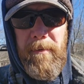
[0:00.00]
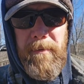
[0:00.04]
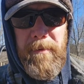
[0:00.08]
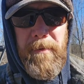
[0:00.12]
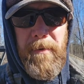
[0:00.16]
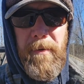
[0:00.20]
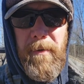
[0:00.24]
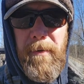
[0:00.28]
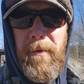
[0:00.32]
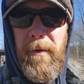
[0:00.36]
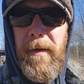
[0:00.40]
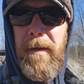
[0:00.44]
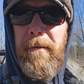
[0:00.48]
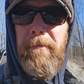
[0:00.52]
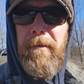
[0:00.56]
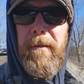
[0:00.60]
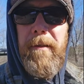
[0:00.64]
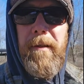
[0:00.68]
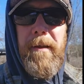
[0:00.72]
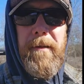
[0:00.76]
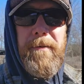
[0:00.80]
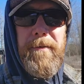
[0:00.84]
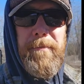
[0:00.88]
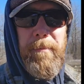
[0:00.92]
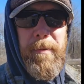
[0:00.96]
so
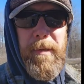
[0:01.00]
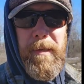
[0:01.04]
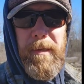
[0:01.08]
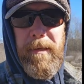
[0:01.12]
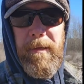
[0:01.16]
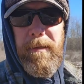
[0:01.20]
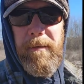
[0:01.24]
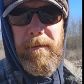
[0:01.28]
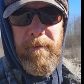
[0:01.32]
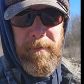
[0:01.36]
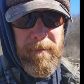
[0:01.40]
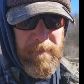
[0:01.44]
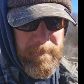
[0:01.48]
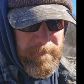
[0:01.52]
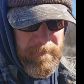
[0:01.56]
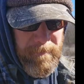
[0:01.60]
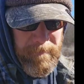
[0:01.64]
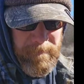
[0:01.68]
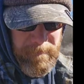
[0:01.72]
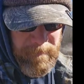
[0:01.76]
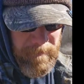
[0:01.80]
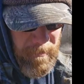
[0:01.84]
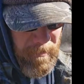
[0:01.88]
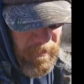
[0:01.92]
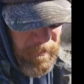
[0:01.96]
everything's been,
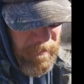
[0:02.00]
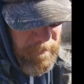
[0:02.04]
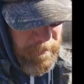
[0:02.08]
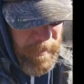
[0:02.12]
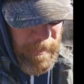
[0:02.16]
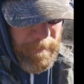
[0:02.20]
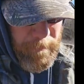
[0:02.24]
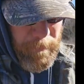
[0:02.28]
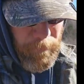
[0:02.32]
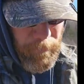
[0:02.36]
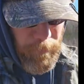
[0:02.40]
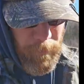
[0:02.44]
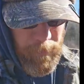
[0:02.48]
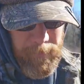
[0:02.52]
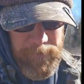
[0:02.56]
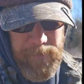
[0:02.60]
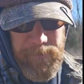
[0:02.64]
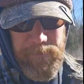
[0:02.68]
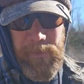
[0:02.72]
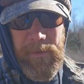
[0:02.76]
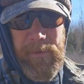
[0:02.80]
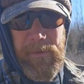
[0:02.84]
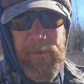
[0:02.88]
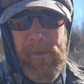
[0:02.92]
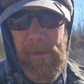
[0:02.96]
all the paperwork has
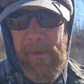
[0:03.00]
been